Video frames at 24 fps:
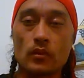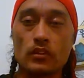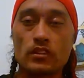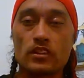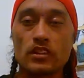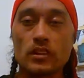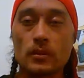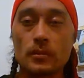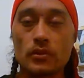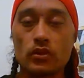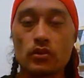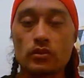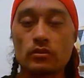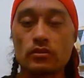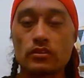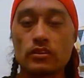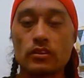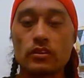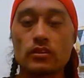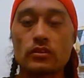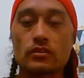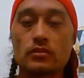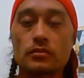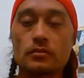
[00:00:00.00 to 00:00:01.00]
What's up,
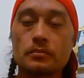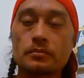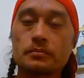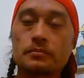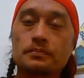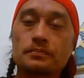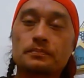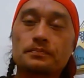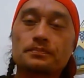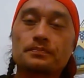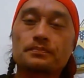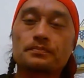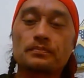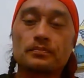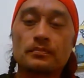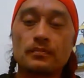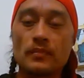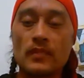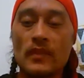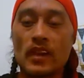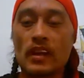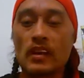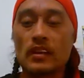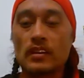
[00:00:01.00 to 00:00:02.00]
YouTube?
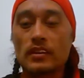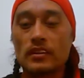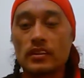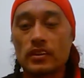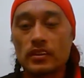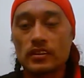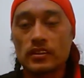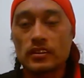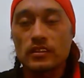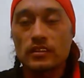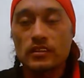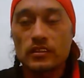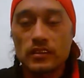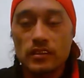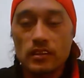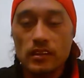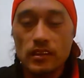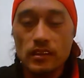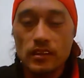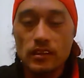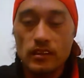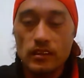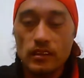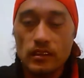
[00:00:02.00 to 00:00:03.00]
This is
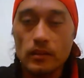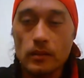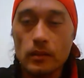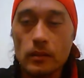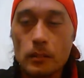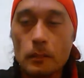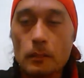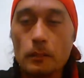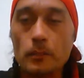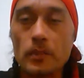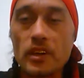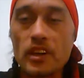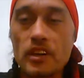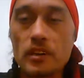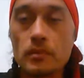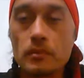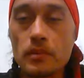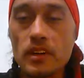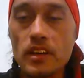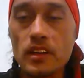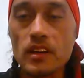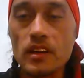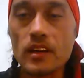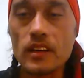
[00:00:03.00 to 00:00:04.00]

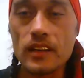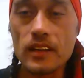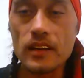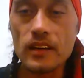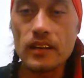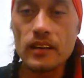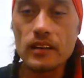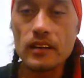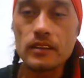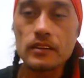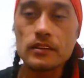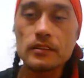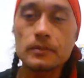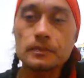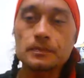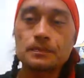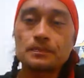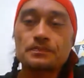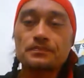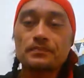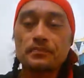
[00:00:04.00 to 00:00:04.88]
PB again,